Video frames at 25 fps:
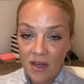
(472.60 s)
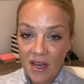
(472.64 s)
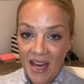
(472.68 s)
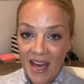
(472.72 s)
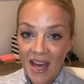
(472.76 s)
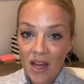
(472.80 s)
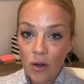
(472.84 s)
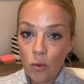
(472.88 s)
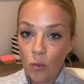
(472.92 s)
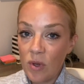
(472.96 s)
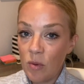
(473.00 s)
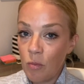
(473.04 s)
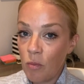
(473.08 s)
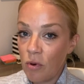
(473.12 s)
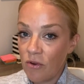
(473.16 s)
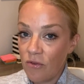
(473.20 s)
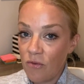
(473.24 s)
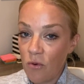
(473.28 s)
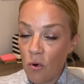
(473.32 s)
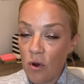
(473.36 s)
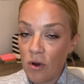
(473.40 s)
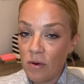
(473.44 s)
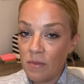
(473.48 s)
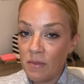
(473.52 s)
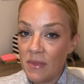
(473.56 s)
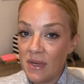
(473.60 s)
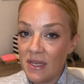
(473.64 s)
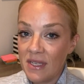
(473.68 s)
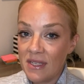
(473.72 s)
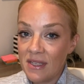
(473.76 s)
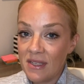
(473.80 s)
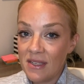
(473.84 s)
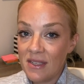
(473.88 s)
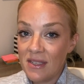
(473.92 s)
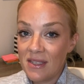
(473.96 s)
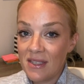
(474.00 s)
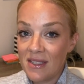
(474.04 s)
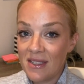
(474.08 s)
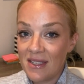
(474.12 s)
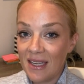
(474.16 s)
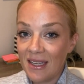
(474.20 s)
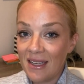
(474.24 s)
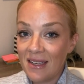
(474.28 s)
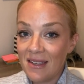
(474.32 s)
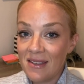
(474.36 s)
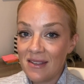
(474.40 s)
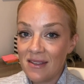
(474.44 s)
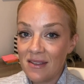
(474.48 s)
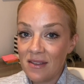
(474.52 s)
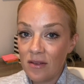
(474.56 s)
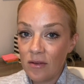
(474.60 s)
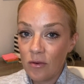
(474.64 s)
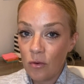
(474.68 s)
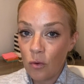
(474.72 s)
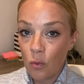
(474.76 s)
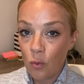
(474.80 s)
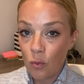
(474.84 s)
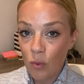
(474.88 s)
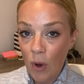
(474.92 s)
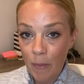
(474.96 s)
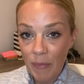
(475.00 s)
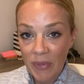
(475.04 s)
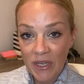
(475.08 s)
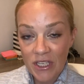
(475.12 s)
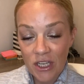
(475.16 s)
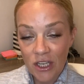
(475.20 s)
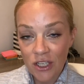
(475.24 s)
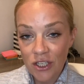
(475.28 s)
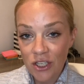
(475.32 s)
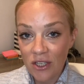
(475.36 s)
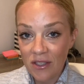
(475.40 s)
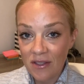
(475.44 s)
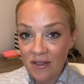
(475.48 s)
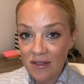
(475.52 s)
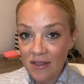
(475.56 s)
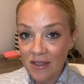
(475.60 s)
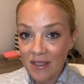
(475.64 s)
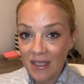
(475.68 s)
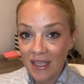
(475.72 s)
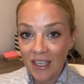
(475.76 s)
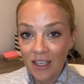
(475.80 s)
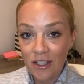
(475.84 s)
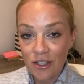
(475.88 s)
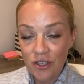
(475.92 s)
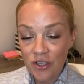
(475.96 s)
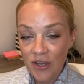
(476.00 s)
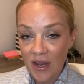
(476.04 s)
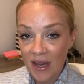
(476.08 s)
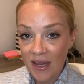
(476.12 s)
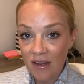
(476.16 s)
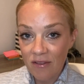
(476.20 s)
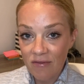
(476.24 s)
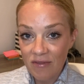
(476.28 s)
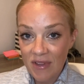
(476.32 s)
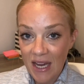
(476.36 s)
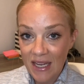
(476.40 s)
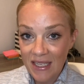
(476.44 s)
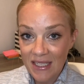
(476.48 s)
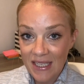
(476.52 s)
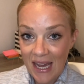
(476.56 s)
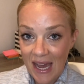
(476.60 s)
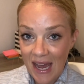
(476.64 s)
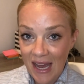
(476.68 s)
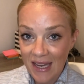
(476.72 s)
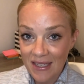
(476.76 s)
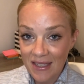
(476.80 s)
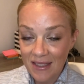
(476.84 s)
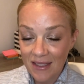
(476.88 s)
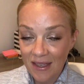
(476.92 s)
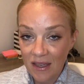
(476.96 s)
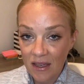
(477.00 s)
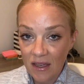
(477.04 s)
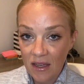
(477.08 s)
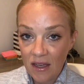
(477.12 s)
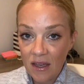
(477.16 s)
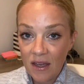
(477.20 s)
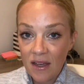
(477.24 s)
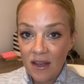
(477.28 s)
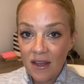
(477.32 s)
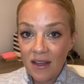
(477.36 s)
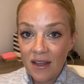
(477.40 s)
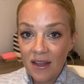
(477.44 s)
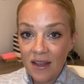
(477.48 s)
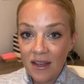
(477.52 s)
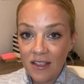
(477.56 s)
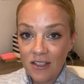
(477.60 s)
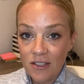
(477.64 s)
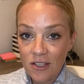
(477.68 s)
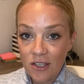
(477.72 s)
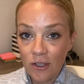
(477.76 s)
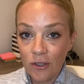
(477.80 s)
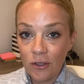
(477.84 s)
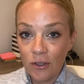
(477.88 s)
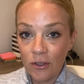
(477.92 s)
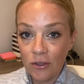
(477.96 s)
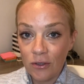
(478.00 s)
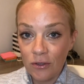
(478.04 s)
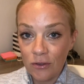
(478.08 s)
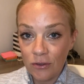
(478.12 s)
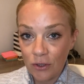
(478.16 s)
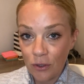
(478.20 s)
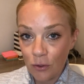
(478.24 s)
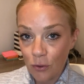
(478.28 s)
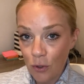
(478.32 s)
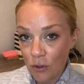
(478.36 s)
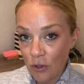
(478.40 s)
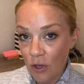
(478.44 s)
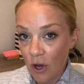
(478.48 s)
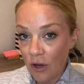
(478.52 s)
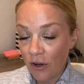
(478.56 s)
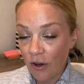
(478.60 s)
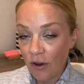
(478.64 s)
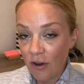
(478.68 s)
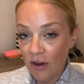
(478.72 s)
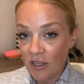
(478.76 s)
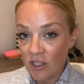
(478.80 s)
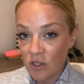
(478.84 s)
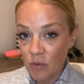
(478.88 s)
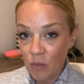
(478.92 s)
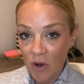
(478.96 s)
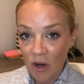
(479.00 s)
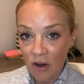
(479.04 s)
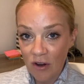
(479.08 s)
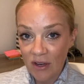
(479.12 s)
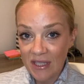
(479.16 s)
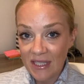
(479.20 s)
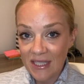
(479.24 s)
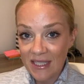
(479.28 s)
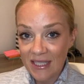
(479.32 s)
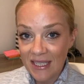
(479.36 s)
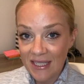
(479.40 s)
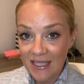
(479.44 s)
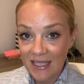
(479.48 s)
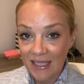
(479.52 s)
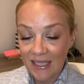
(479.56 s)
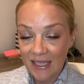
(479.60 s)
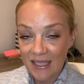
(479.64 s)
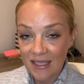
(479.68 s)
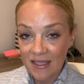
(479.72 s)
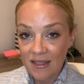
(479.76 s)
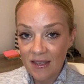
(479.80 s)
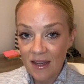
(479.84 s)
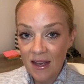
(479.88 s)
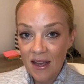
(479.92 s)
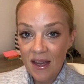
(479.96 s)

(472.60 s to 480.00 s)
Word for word: and we perform six repetitions each day of that task until you no longer experience dizziness.